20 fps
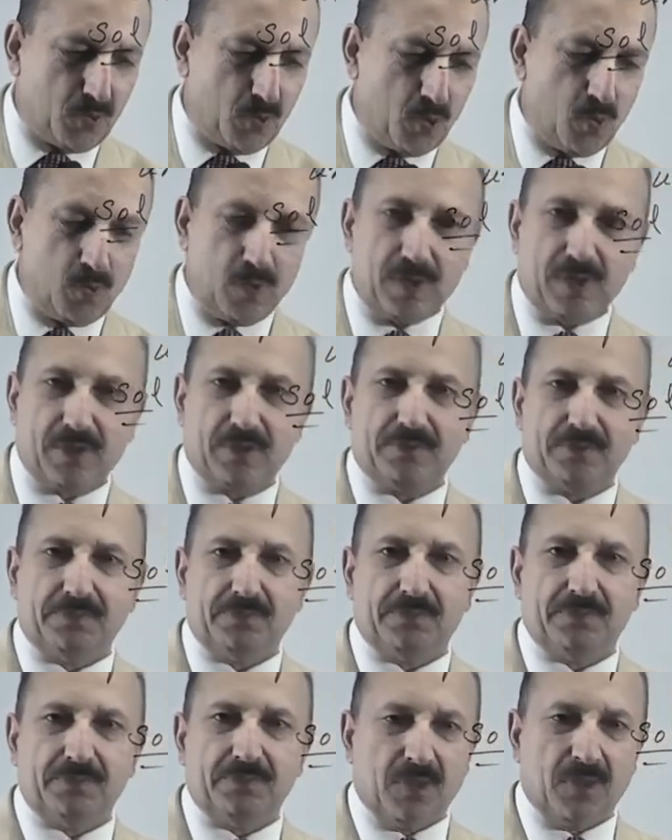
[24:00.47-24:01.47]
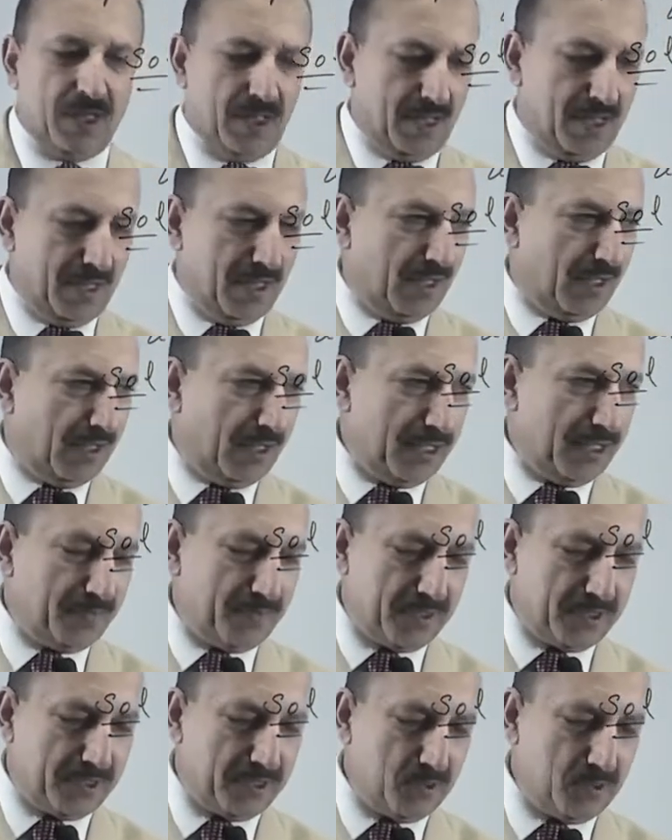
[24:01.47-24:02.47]
over
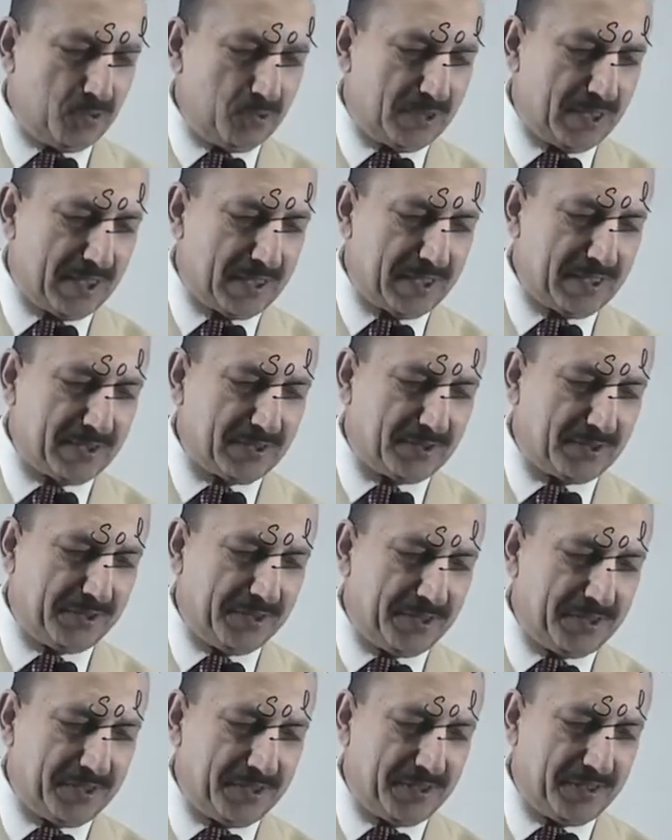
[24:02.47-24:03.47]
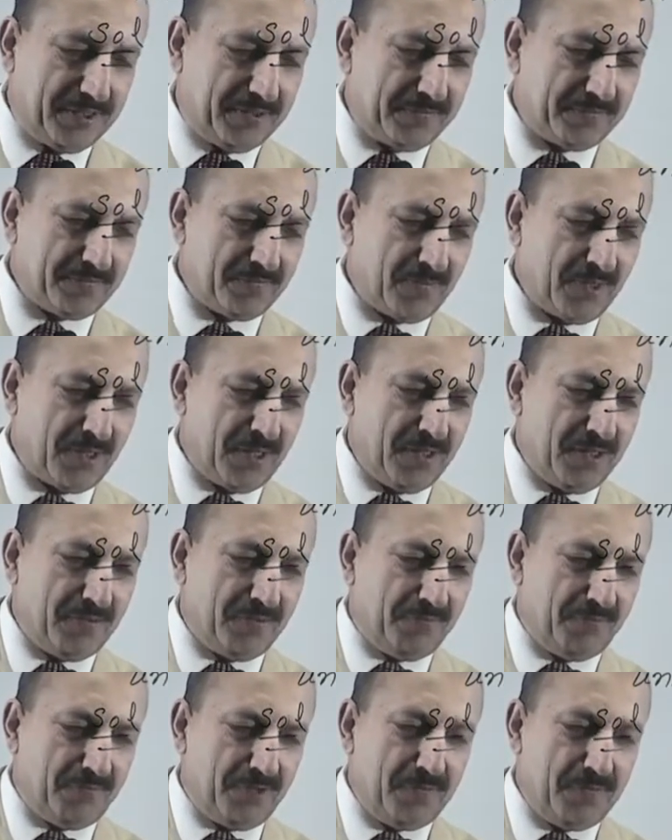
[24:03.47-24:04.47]
hypotenuse, that is 13,
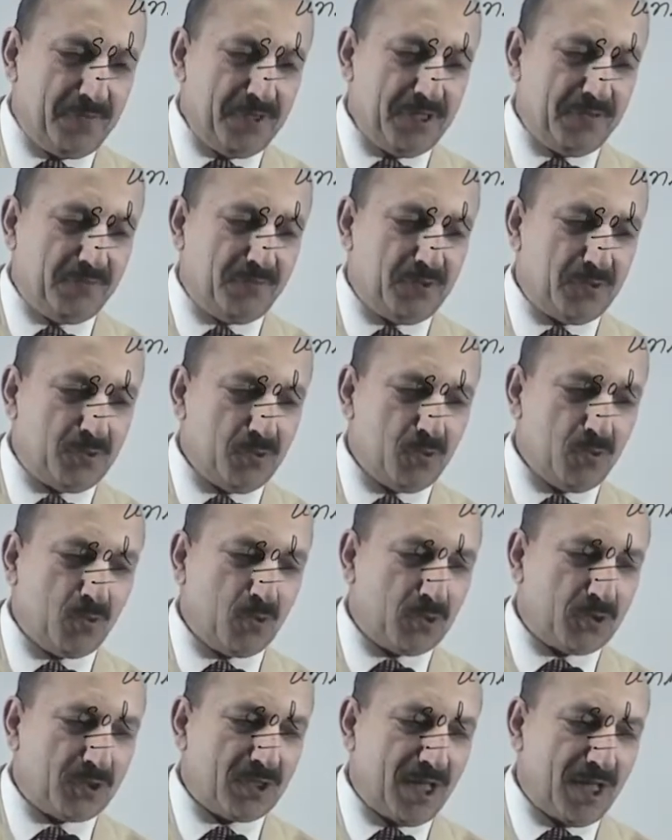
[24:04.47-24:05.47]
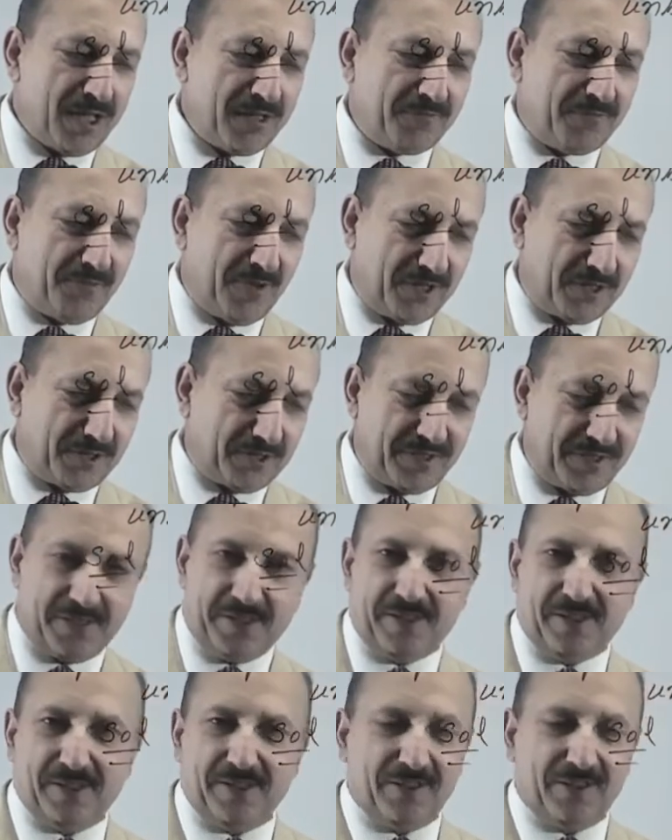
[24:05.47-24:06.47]
will be equal to cosine function
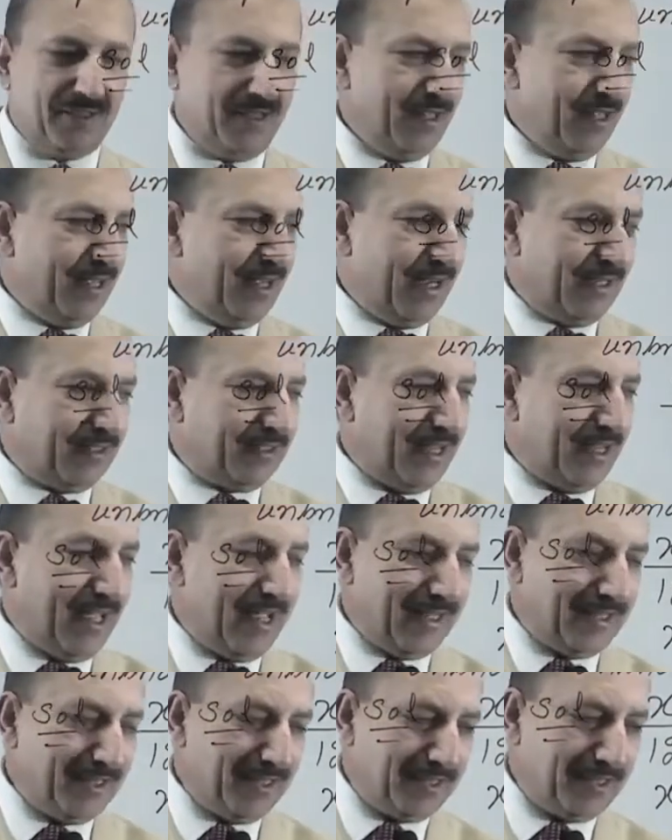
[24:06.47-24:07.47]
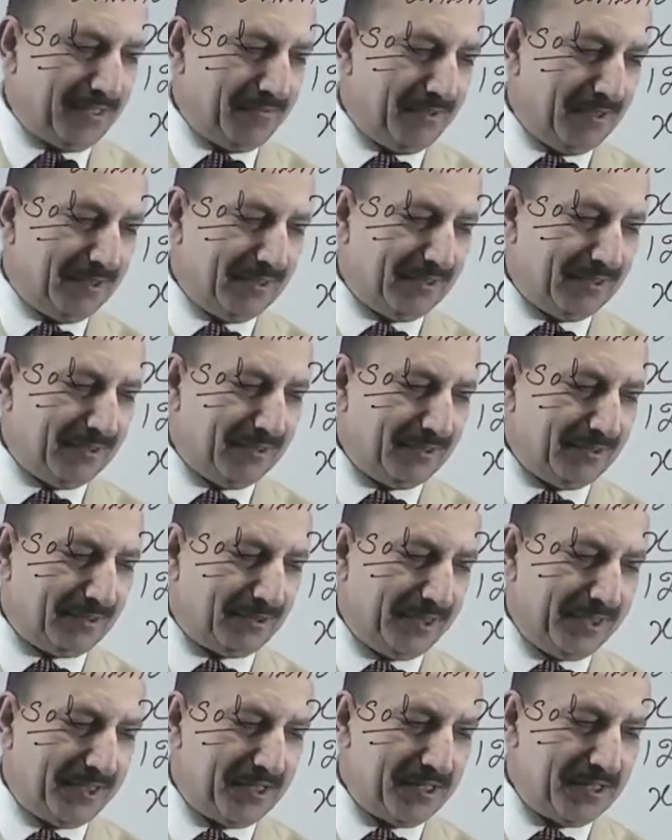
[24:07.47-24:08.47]
here, and the angle given
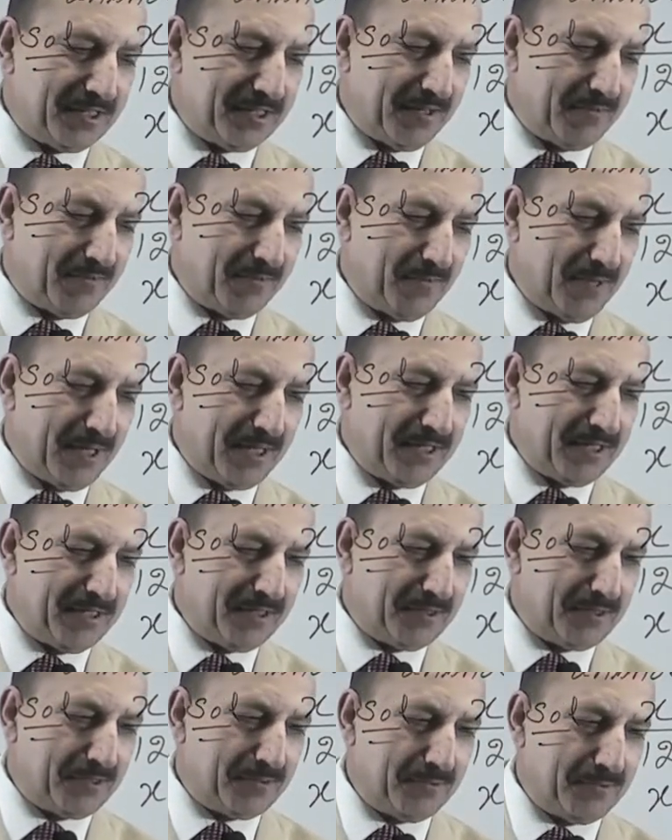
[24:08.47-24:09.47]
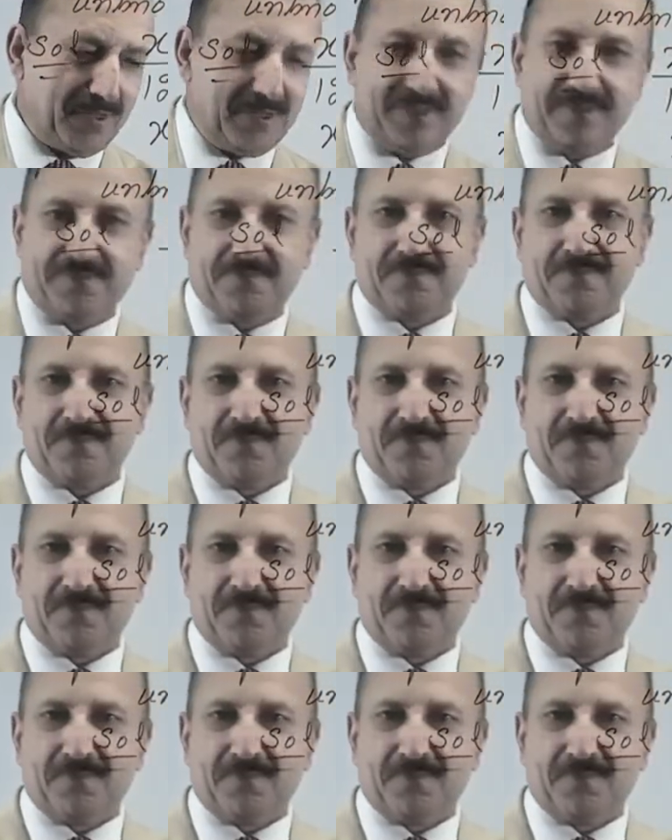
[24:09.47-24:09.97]
37, my dear students.